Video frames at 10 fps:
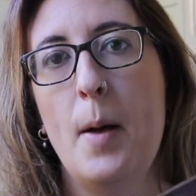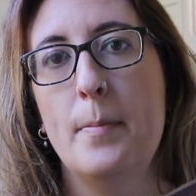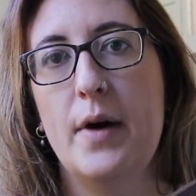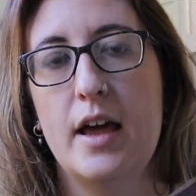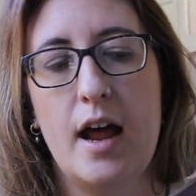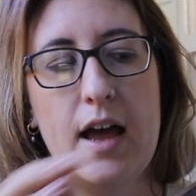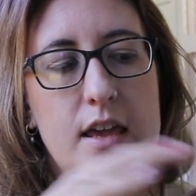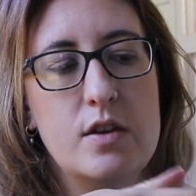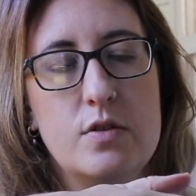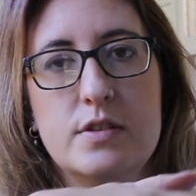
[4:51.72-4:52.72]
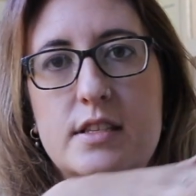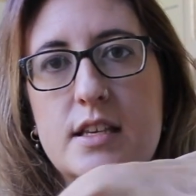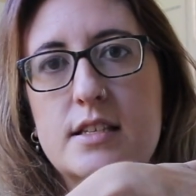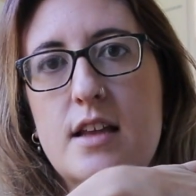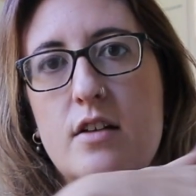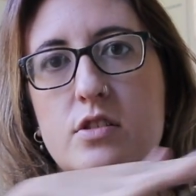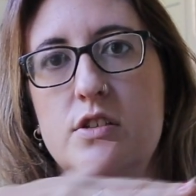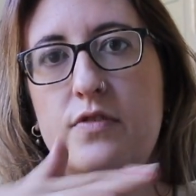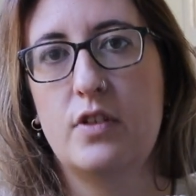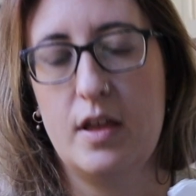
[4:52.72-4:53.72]
but I use this now
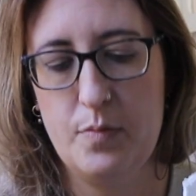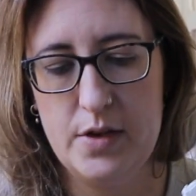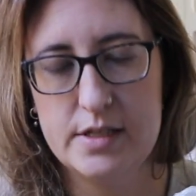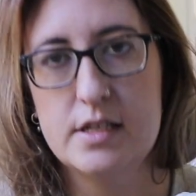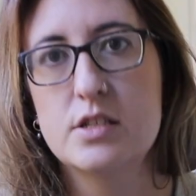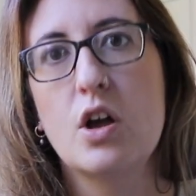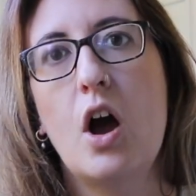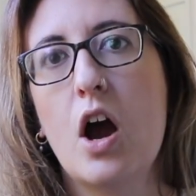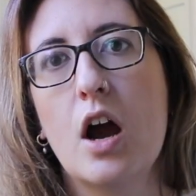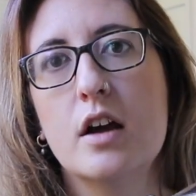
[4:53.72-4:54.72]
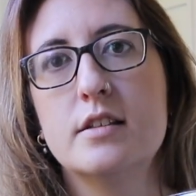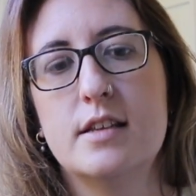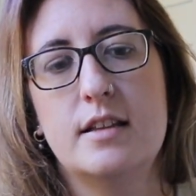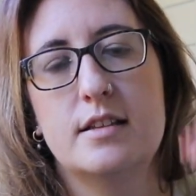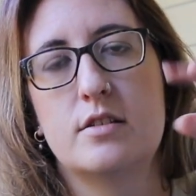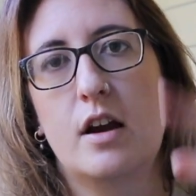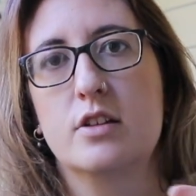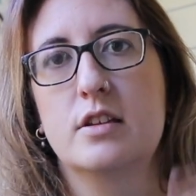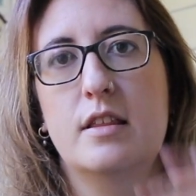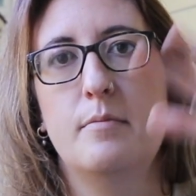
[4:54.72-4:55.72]
just for like business cards, and these are
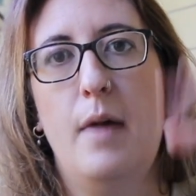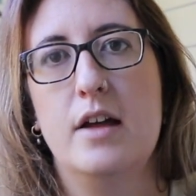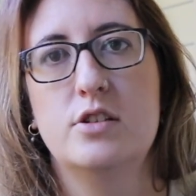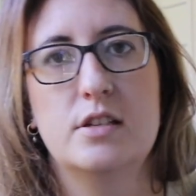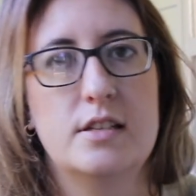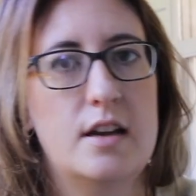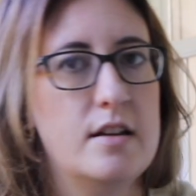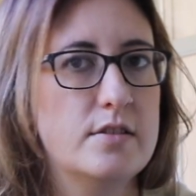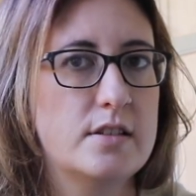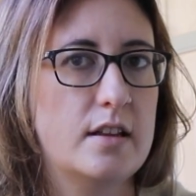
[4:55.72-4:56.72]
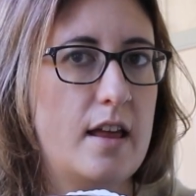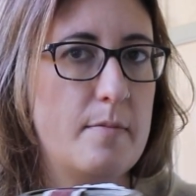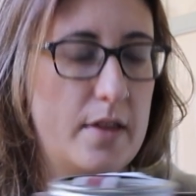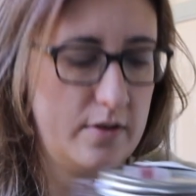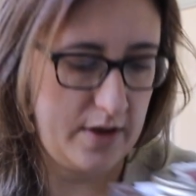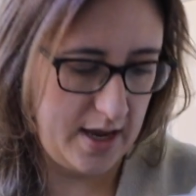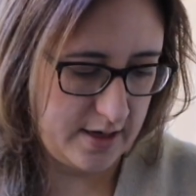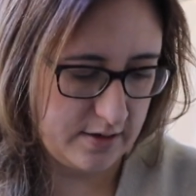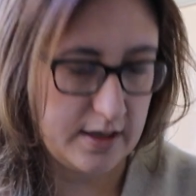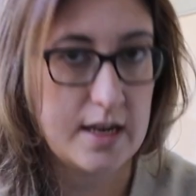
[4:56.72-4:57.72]
actually the matches that I use to light my little
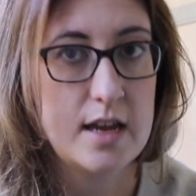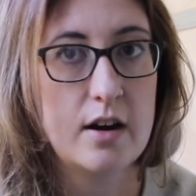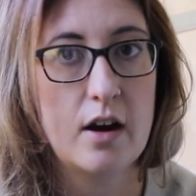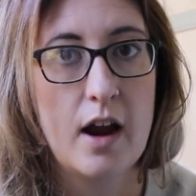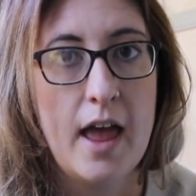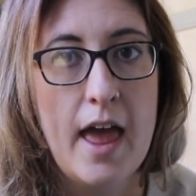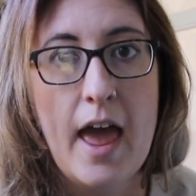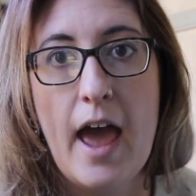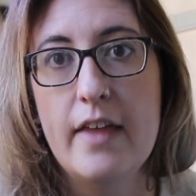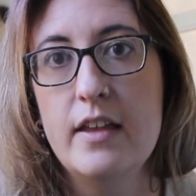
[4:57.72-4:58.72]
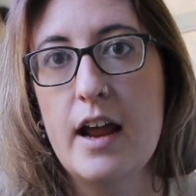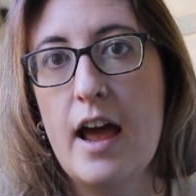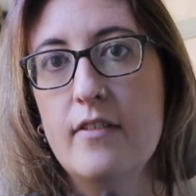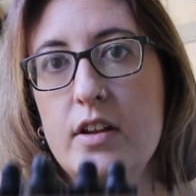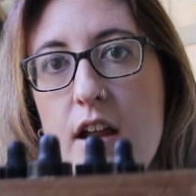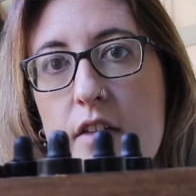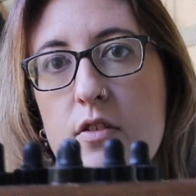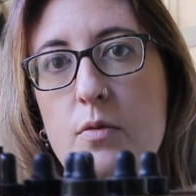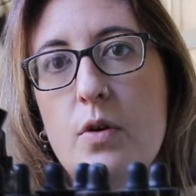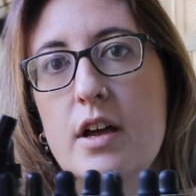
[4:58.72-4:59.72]
candle in here. And then I have
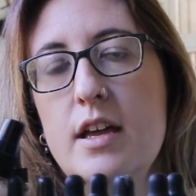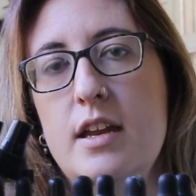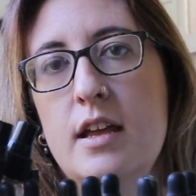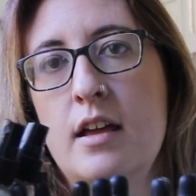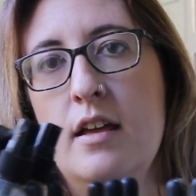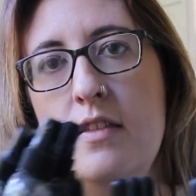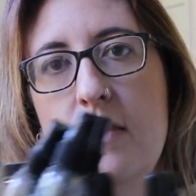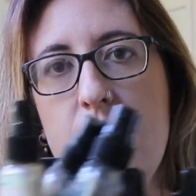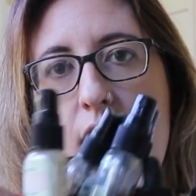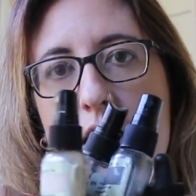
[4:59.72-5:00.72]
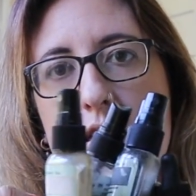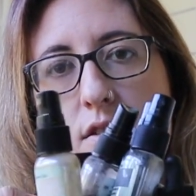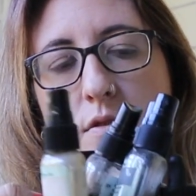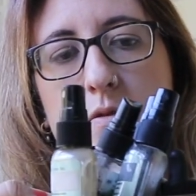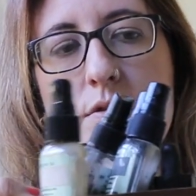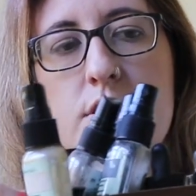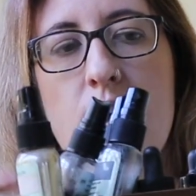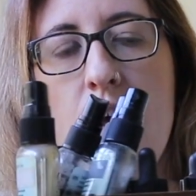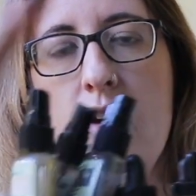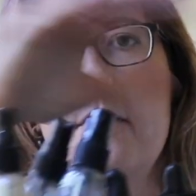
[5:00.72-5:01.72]
another one that I use
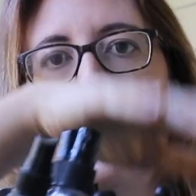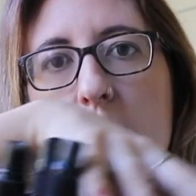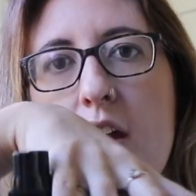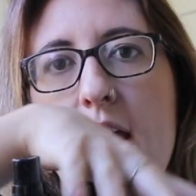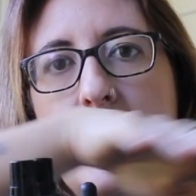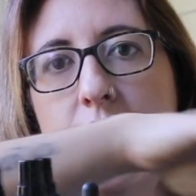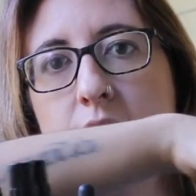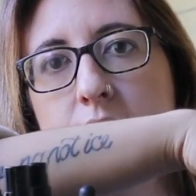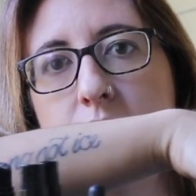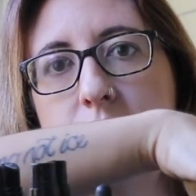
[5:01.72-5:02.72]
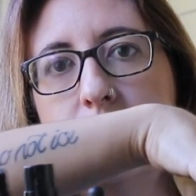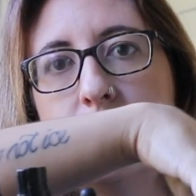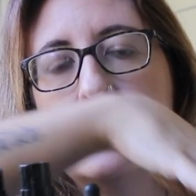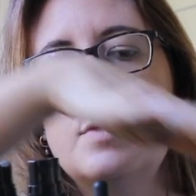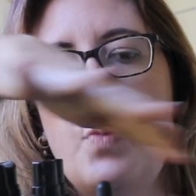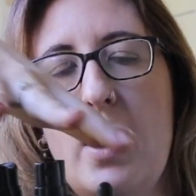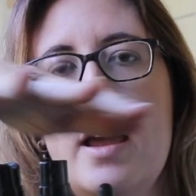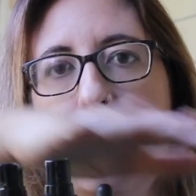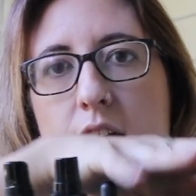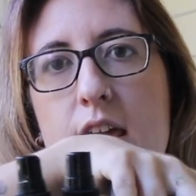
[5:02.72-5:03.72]
for inks,
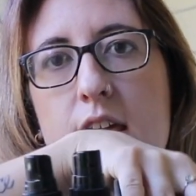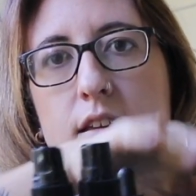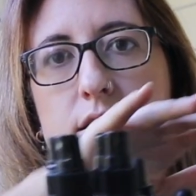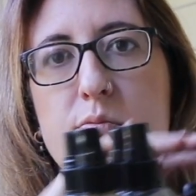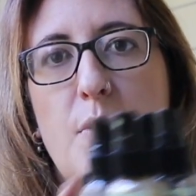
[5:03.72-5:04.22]
spray inks,